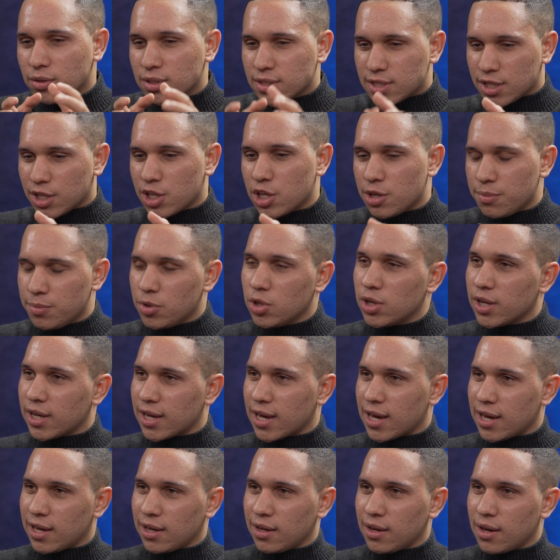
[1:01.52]
does it
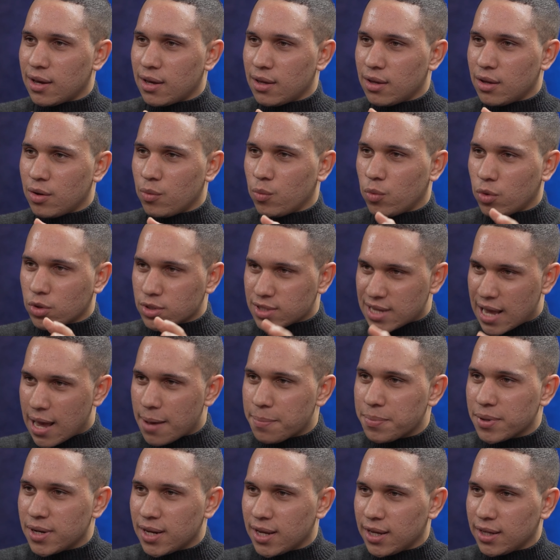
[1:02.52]
communicate what's
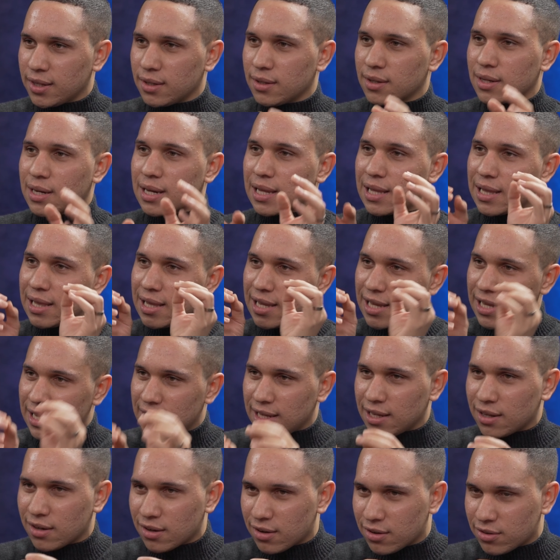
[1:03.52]
happening
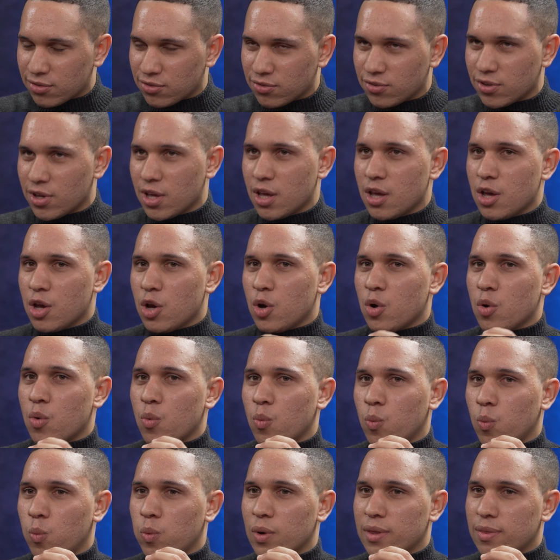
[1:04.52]
clearly enough,
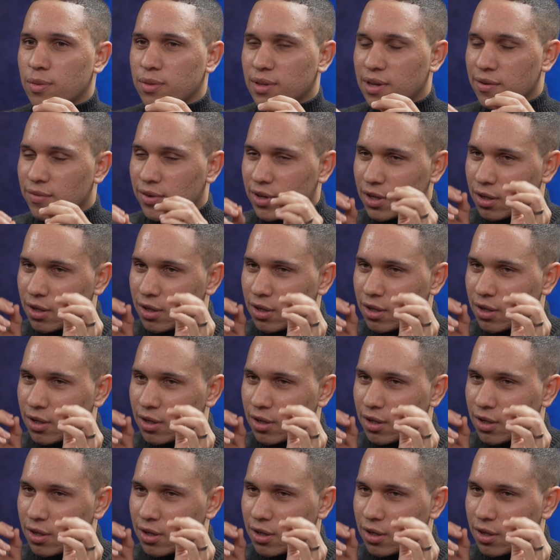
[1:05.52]
with giving